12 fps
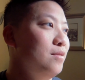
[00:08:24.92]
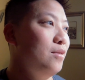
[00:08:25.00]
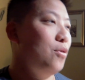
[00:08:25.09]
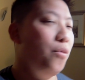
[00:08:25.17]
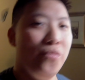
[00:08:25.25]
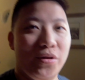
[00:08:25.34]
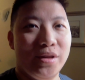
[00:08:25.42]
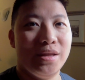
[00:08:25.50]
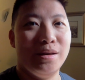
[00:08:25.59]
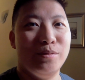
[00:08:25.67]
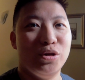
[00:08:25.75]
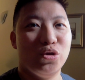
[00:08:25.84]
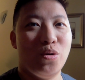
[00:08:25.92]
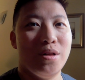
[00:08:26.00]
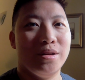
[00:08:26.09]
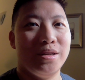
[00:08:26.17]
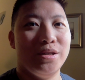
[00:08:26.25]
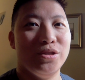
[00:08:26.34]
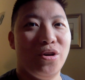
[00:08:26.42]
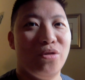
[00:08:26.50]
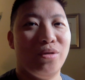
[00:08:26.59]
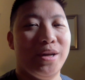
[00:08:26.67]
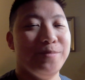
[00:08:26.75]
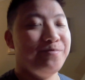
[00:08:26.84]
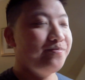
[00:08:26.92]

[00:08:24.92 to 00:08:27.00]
Hopefully the image quality is alright.